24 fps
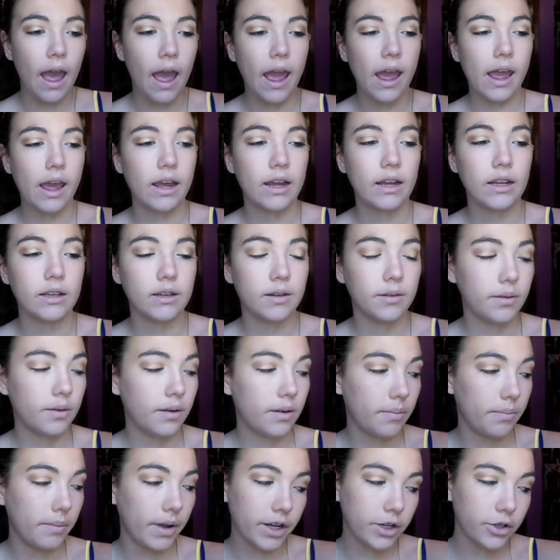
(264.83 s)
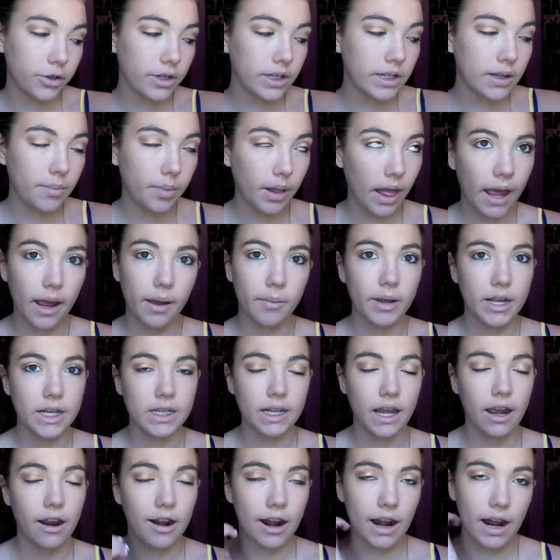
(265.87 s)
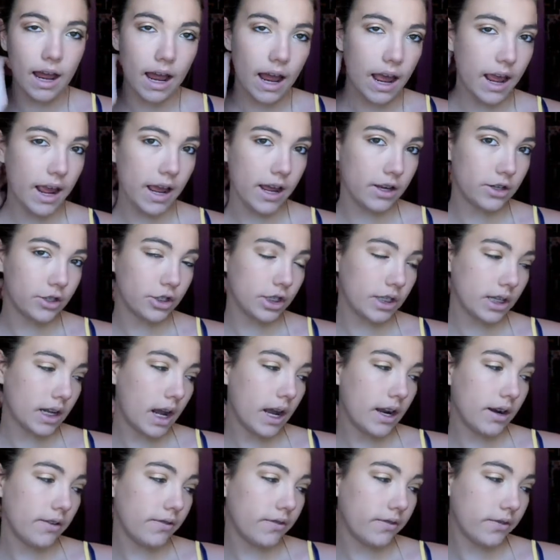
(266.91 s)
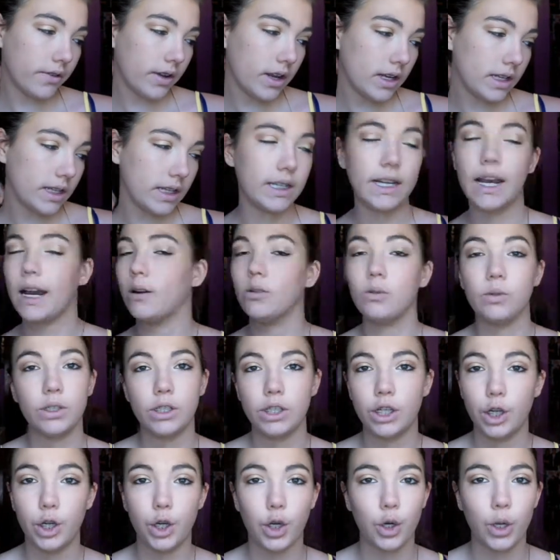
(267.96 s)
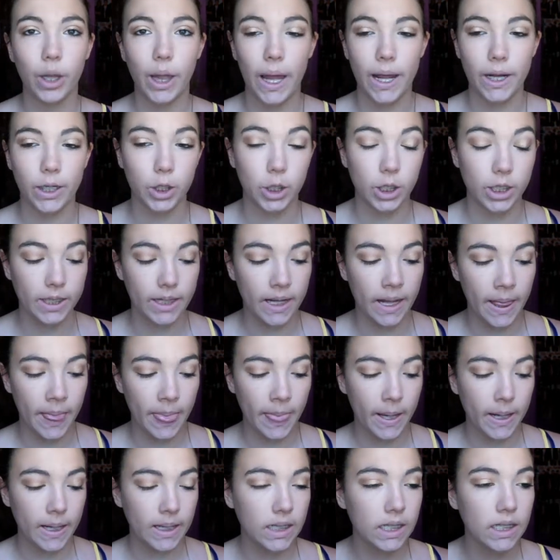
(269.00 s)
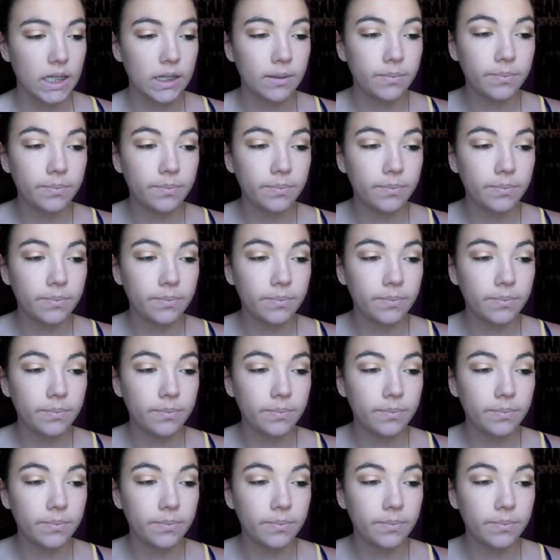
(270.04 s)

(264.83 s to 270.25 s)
And make sure it's a black mascara and just kind of douse your lashes in this.